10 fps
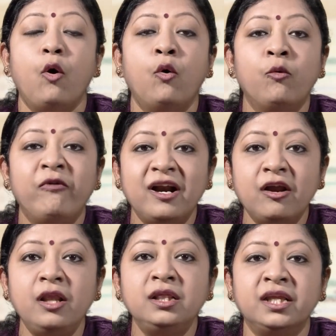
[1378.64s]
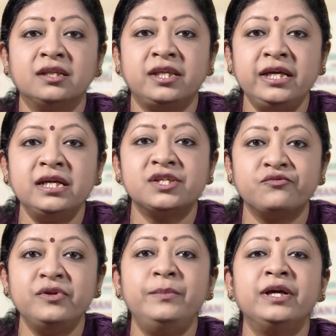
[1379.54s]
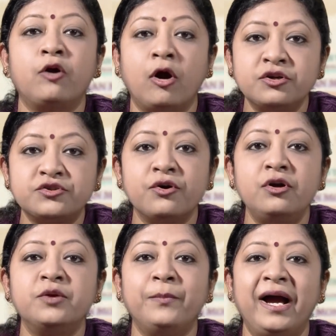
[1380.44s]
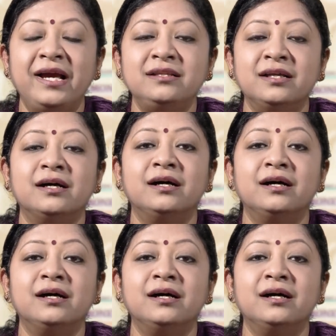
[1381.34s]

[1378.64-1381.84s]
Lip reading: Overall, the things will be controlled by the